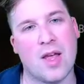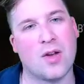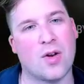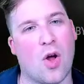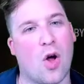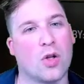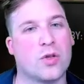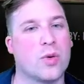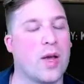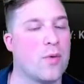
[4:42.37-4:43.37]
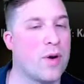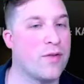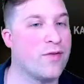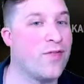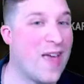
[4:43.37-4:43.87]
You can also get rid
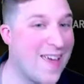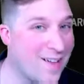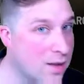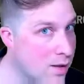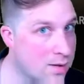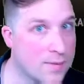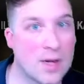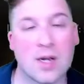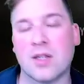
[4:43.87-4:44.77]
of Veil,